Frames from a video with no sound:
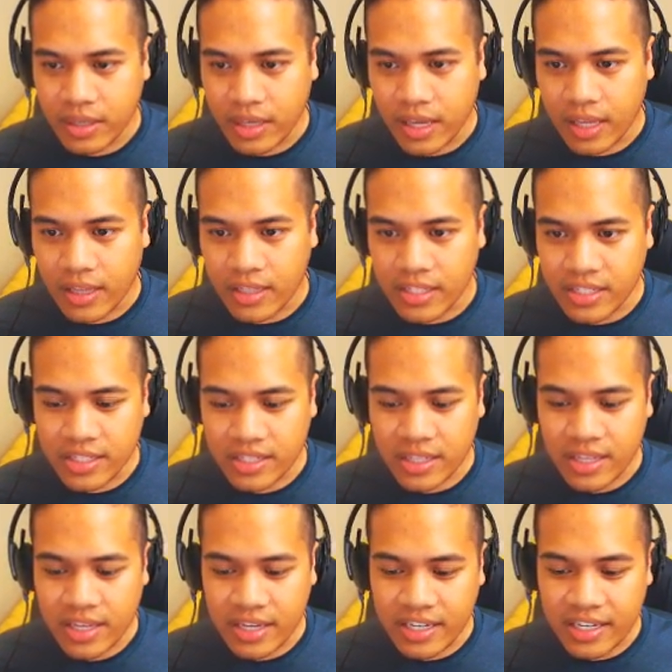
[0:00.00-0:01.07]
And this is
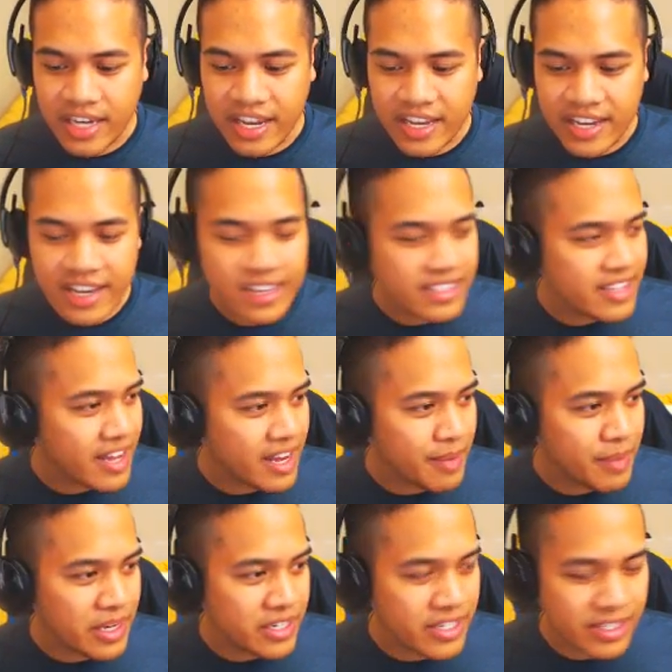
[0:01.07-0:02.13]
the getting hit
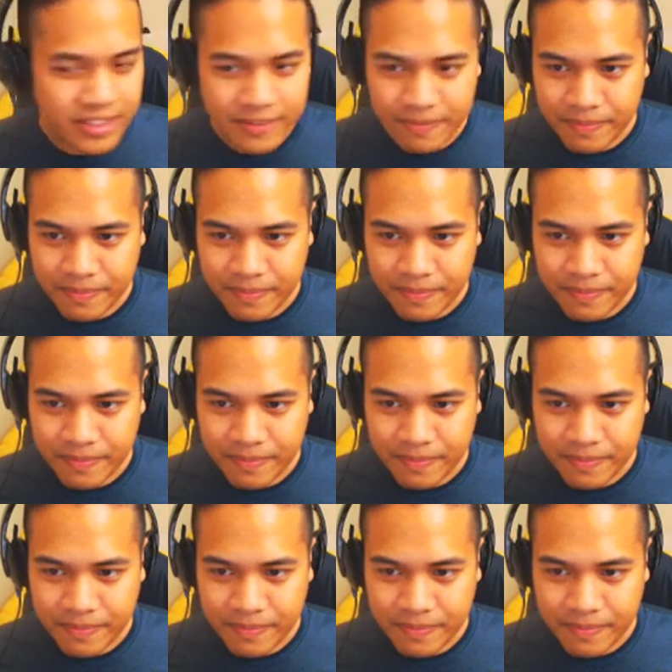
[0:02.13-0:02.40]
animation.